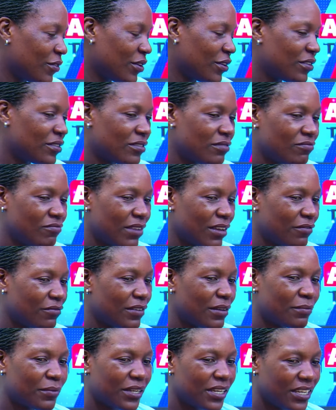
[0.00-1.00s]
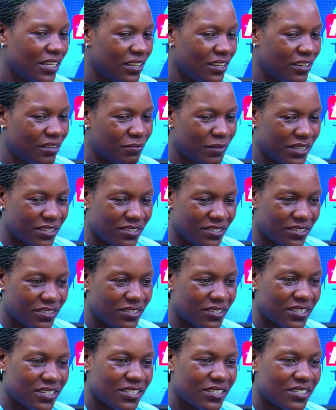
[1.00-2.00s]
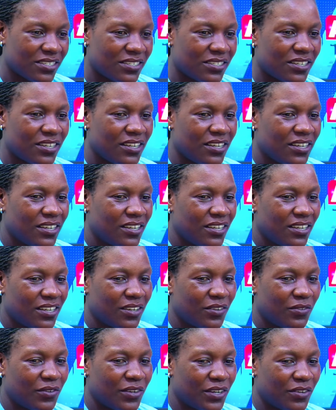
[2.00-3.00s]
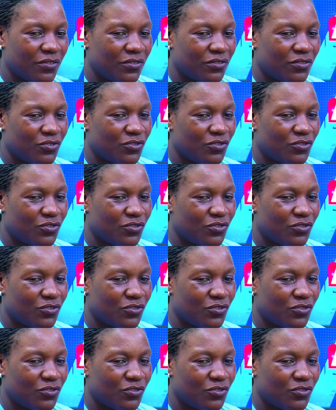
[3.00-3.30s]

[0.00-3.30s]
it's my family, my sisters, we